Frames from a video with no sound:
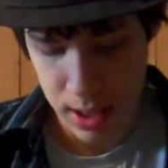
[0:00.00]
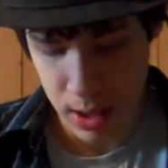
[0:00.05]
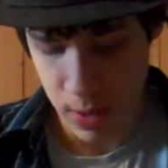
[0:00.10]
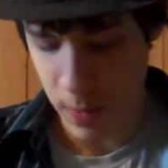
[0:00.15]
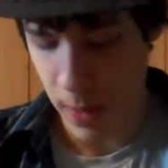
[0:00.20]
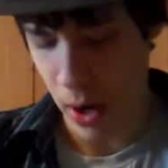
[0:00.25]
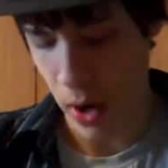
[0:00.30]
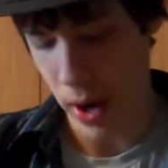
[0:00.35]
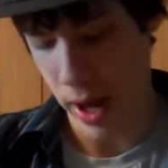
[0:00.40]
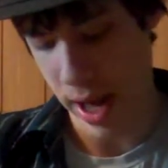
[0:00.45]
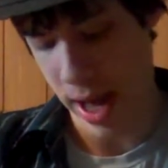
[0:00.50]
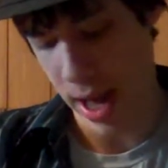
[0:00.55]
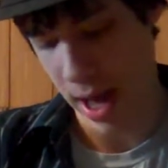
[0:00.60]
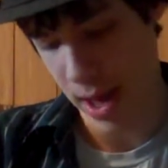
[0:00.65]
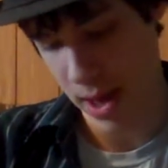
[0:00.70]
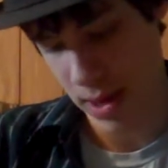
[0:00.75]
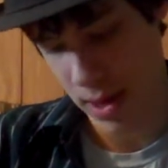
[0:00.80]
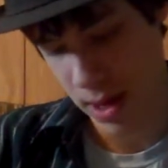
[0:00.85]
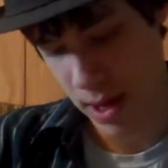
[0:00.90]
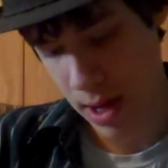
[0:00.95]
Smart
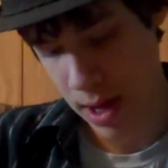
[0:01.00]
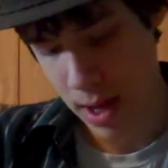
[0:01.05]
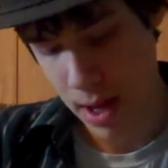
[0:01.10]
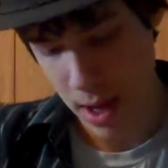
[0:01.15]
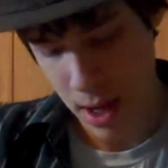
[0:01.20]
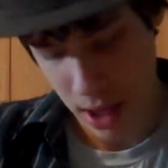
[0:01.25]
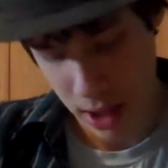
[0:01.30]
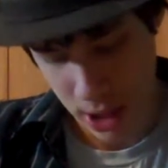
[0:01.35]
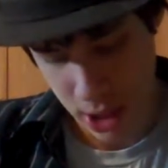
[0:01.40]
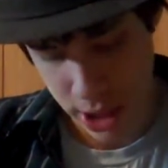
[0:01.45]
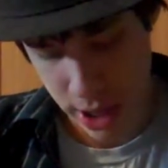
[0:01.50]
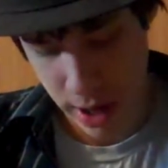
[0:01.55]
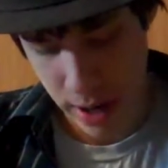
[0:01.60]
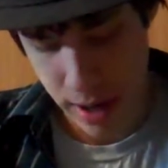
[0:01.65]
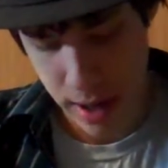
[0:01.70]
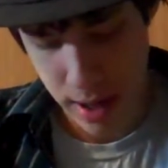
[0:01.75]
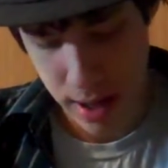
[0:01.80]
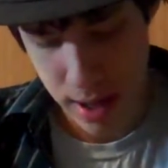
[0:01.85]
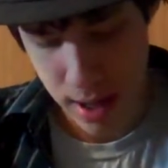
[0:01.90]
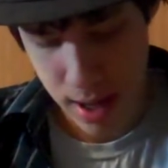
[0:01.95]
As,
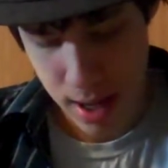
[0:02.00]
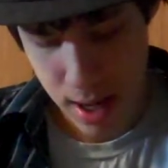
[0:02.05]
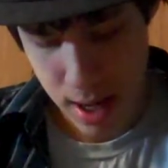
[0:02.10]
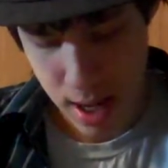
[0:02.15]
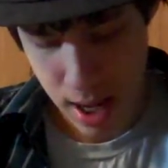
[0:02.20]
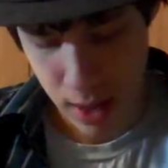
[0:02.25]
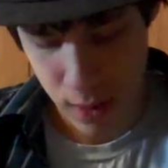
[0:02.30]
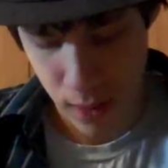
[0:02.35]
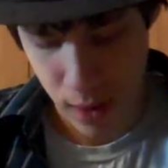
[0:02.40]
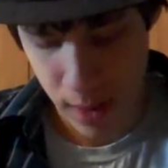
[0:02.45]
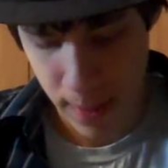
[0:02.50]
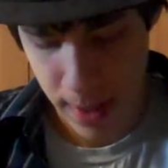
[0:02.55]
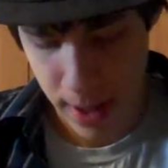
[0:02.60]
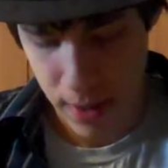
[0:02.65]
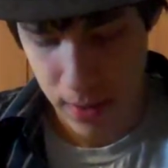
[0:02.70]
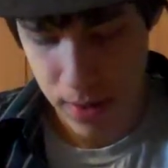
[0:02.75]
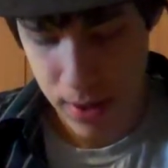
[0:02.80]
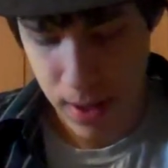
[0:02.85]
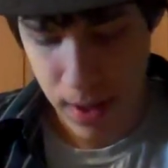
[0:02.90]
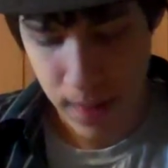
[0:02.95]
Uncharted, and
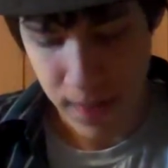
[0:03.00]
Wipeout.